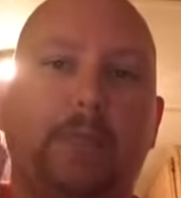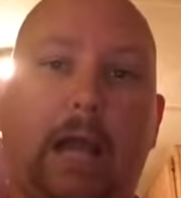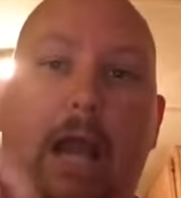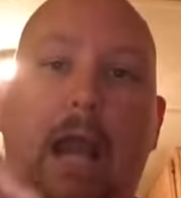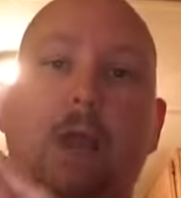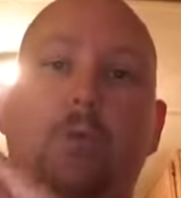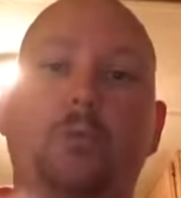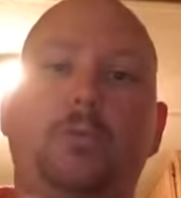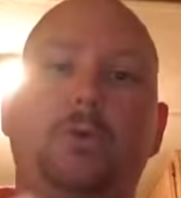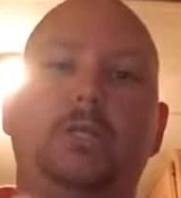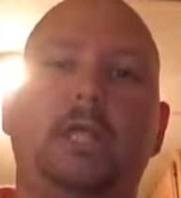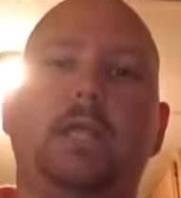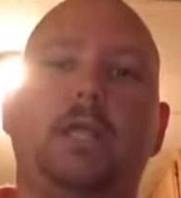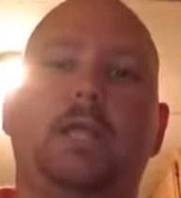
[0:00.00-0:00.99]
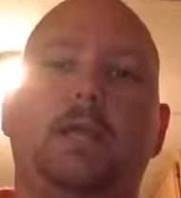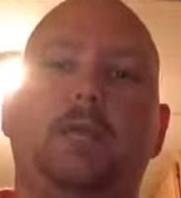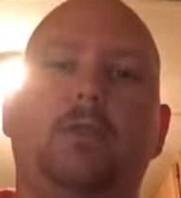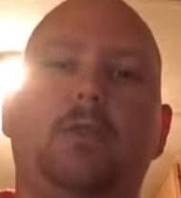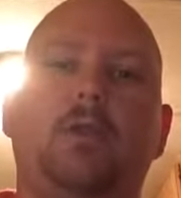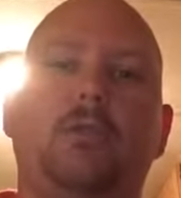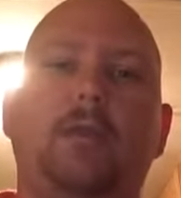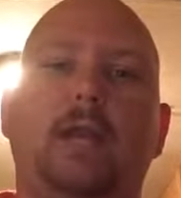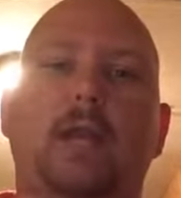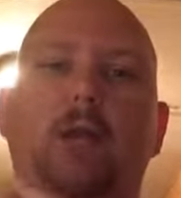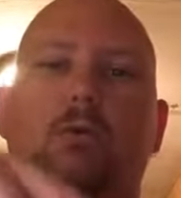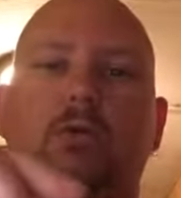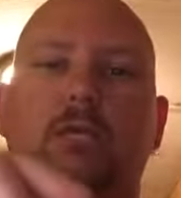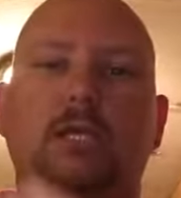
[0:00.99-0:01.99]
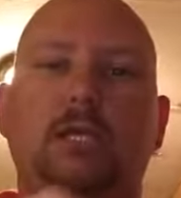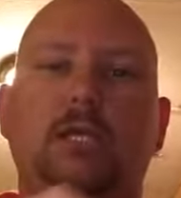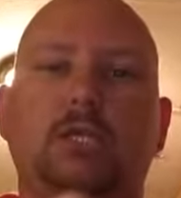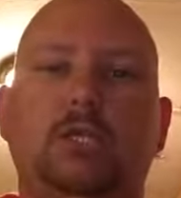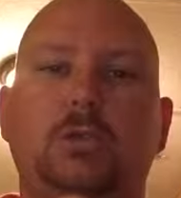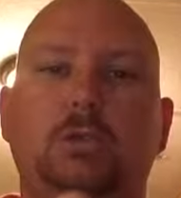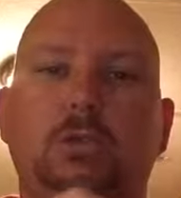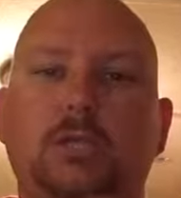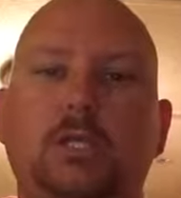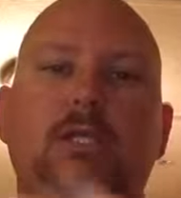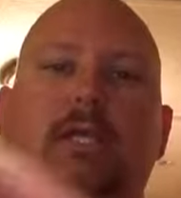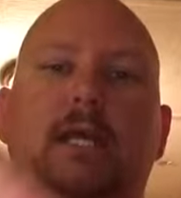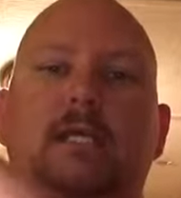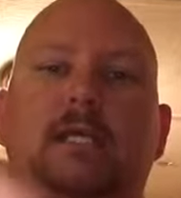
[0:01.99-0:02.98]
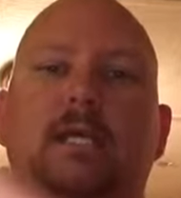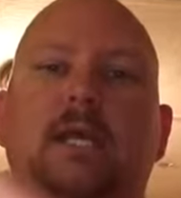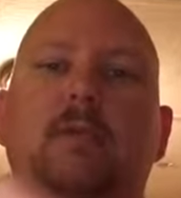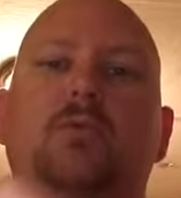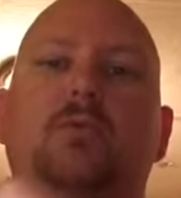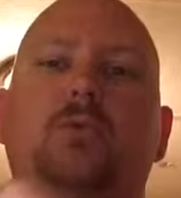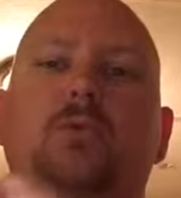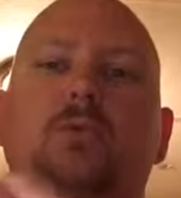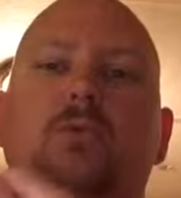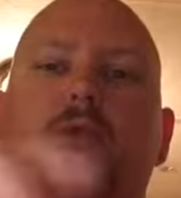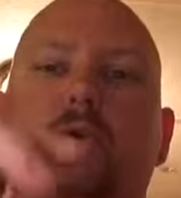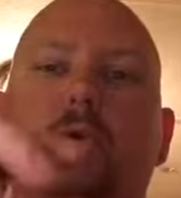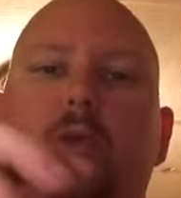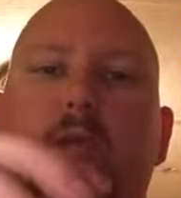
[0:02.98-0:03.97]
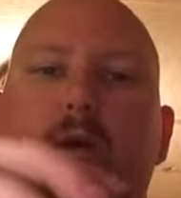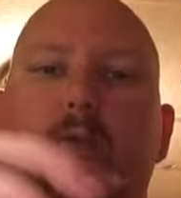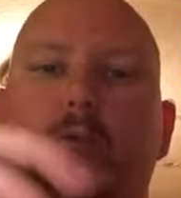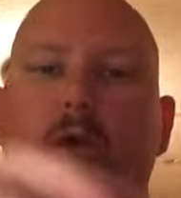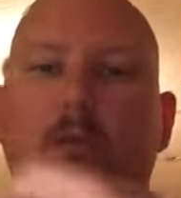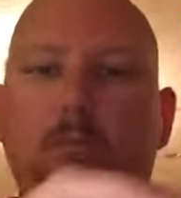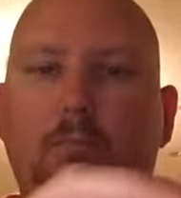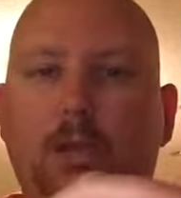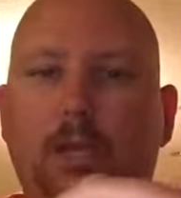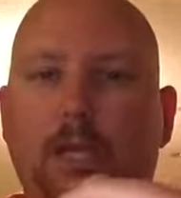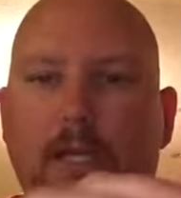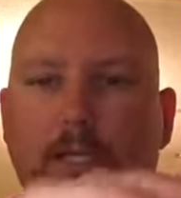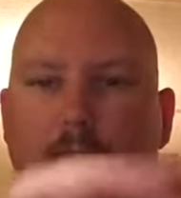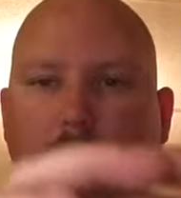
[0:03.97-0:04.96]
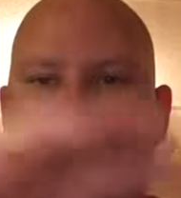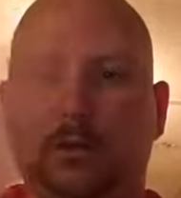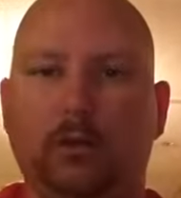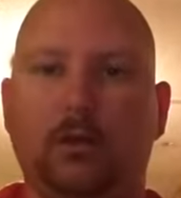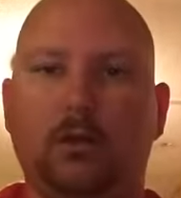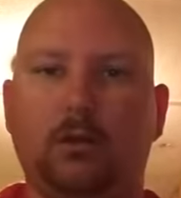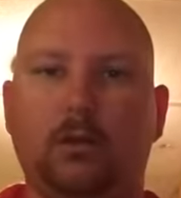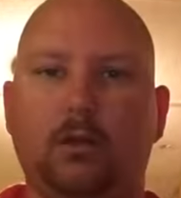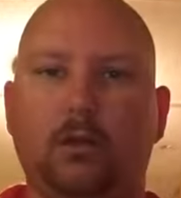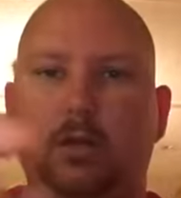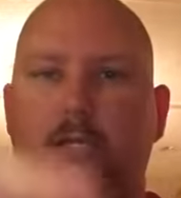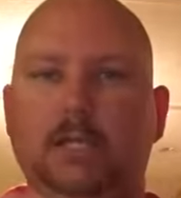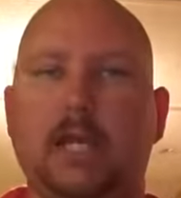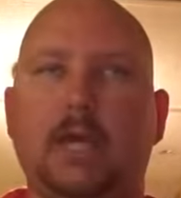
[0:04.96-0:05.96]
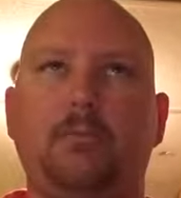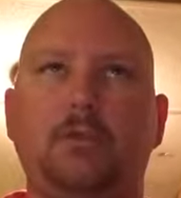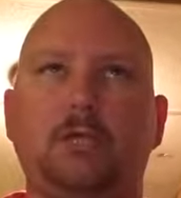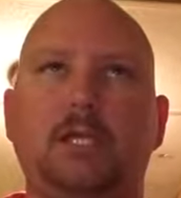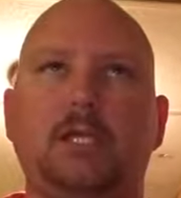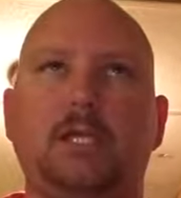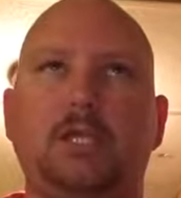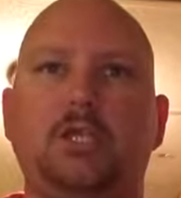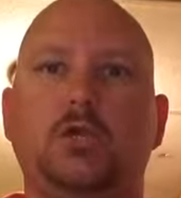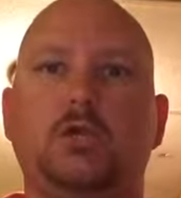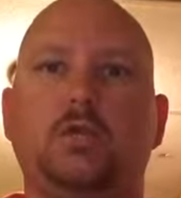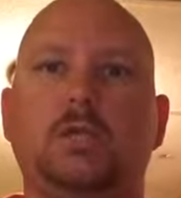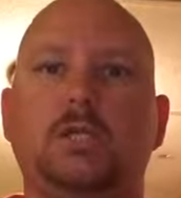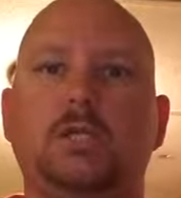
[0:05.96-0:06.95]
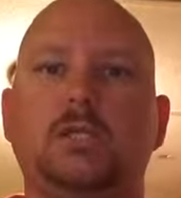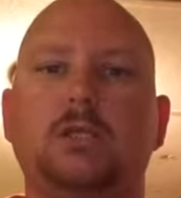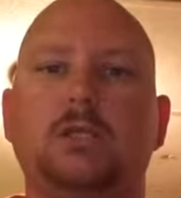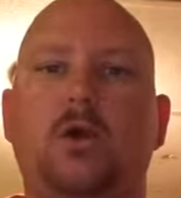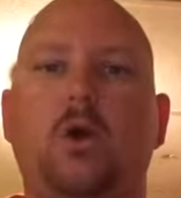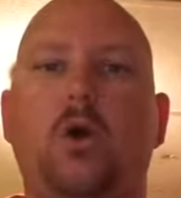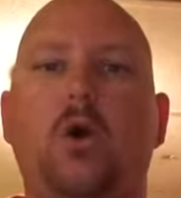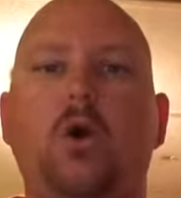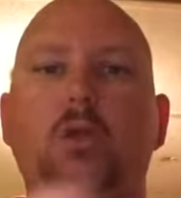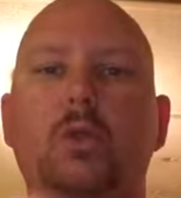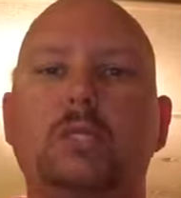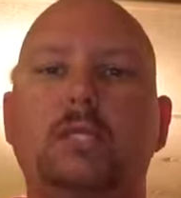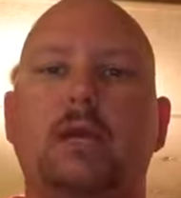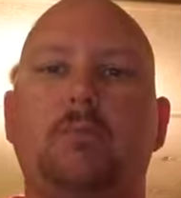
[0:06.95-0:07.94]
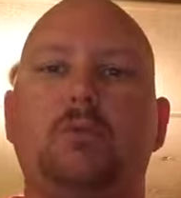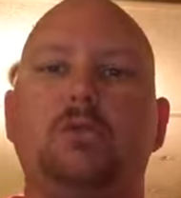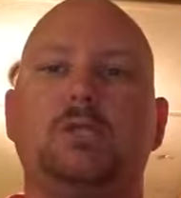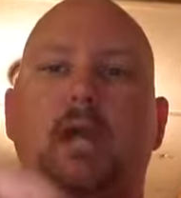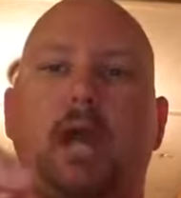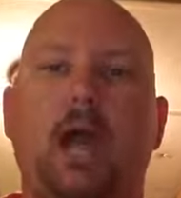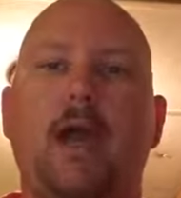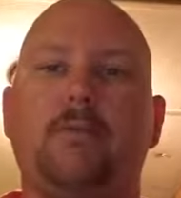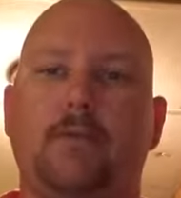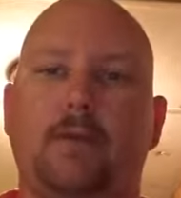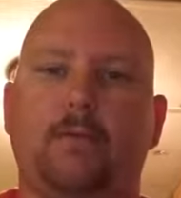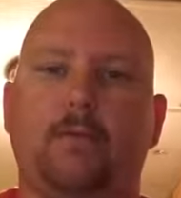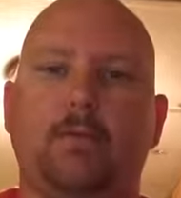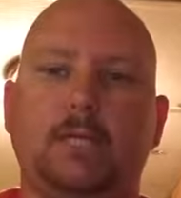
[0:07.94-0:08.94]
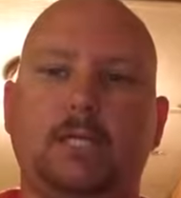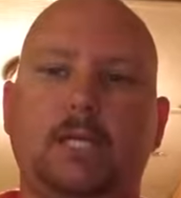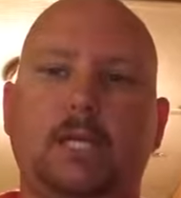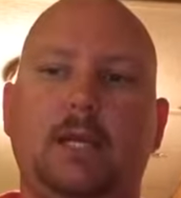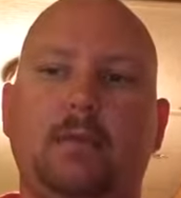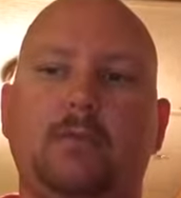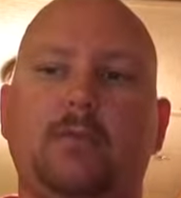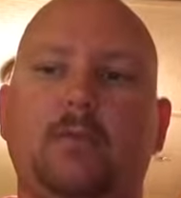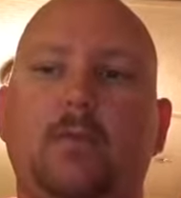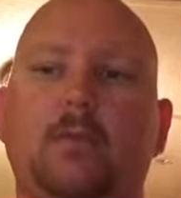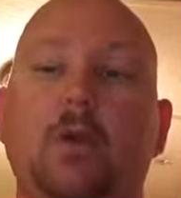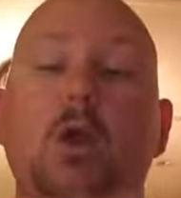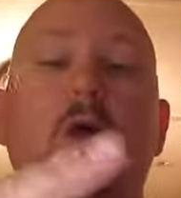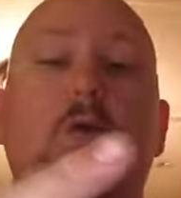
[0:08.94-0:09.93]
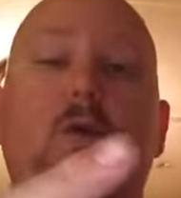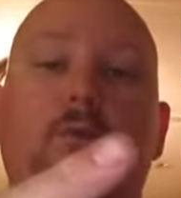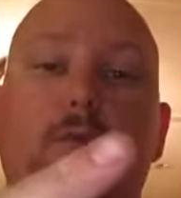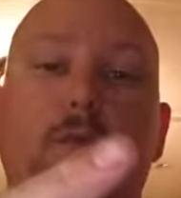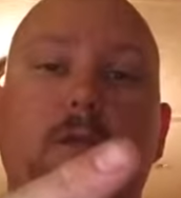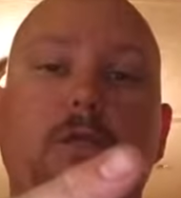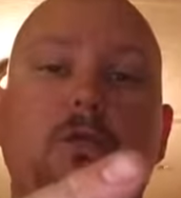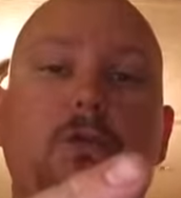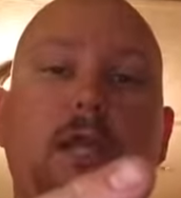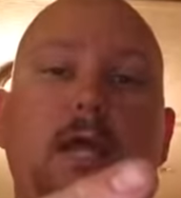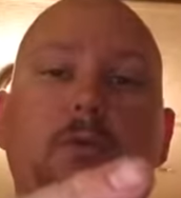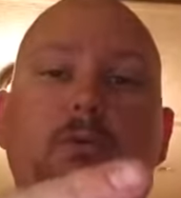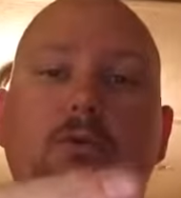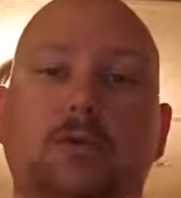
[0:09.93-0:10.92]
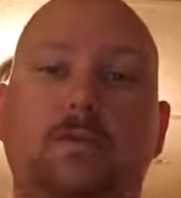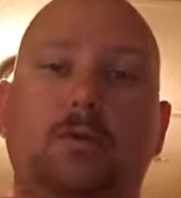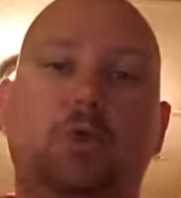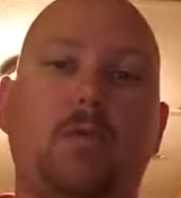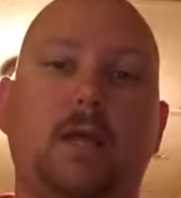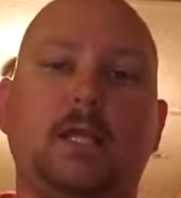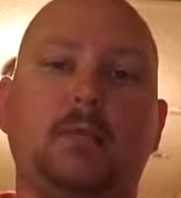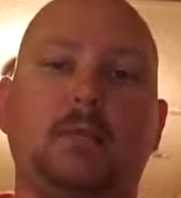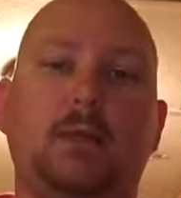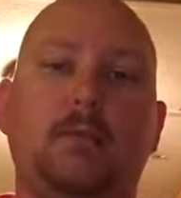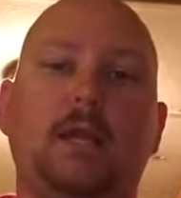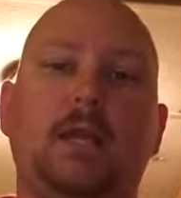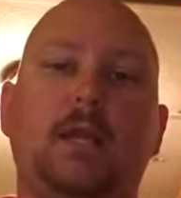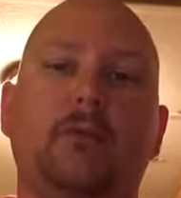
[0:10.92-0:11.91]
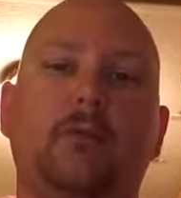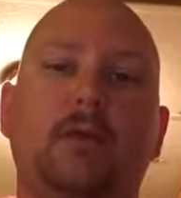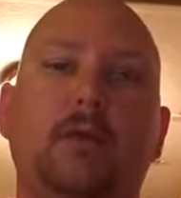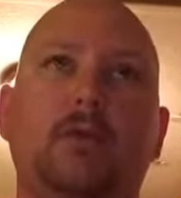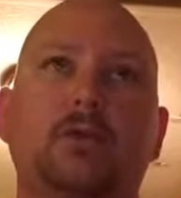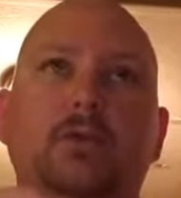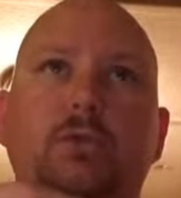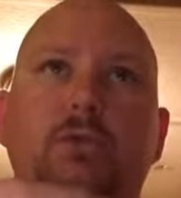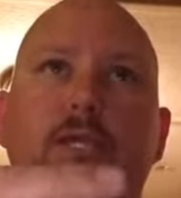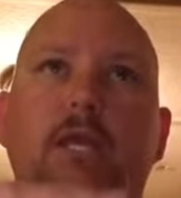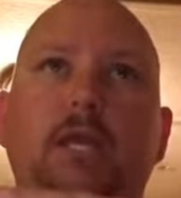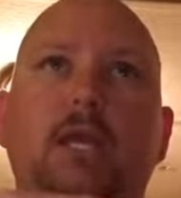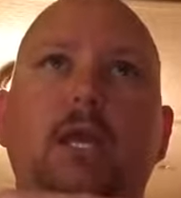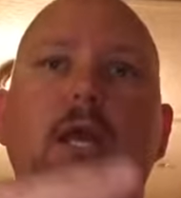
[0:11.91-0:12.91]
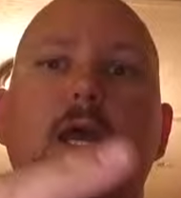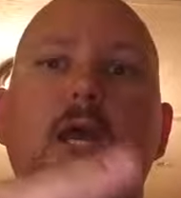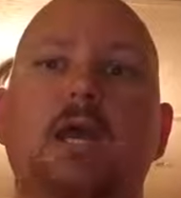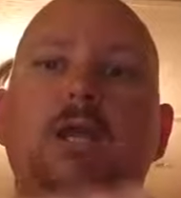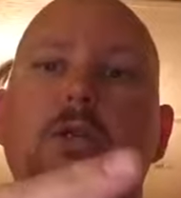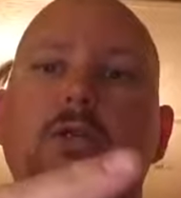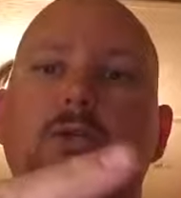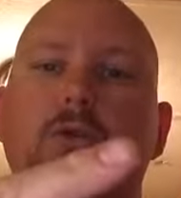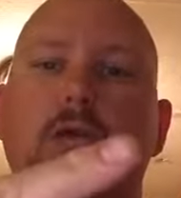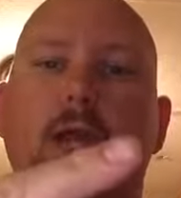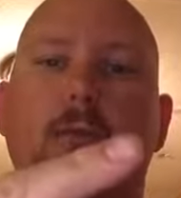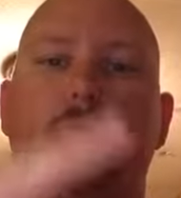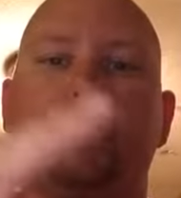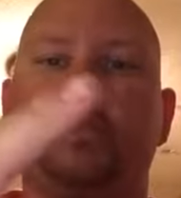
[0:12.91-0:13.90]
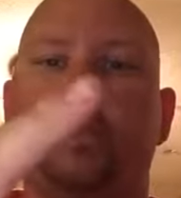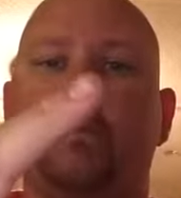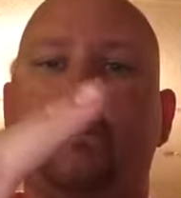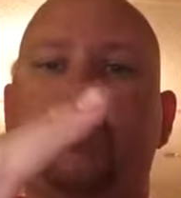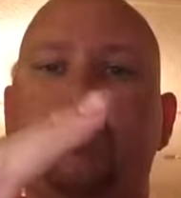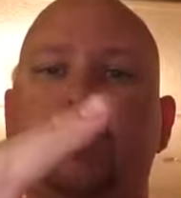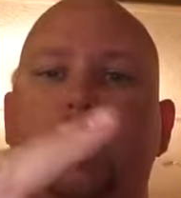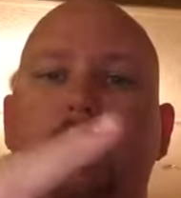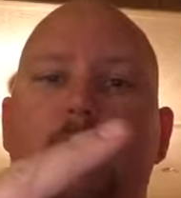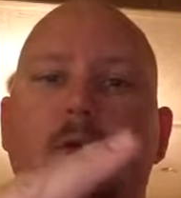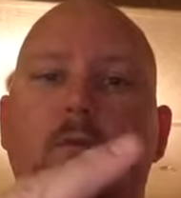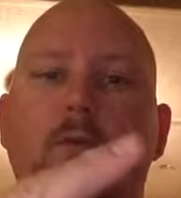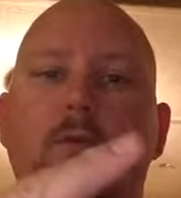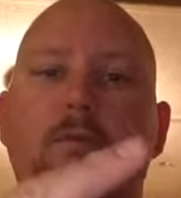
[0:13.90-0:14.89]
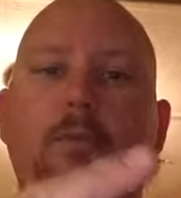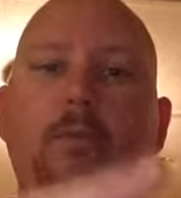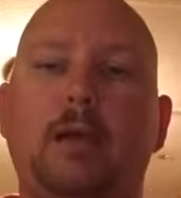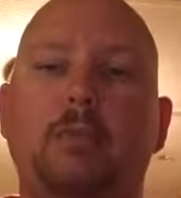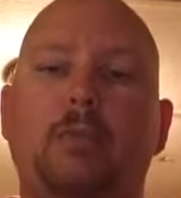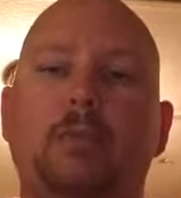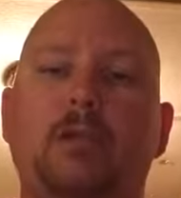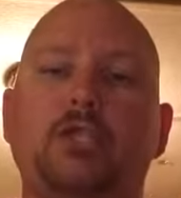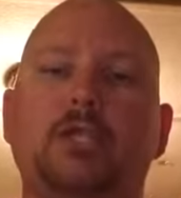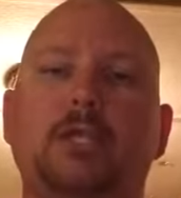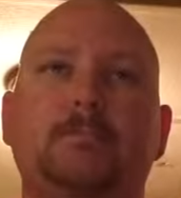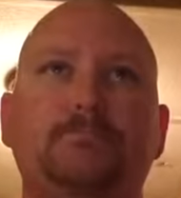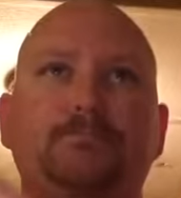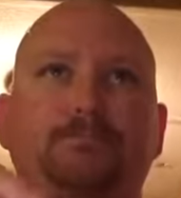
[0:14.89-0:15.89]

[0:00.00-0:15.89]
I will put that in an envelope and I will send you just that sample so that will complete. The samples I sent you was all the samples I've ever received from, well, from the two Yapples. If you go back to my beginning videos, you'll see there's two Yapples, one from Steve L, one from Piper McGee.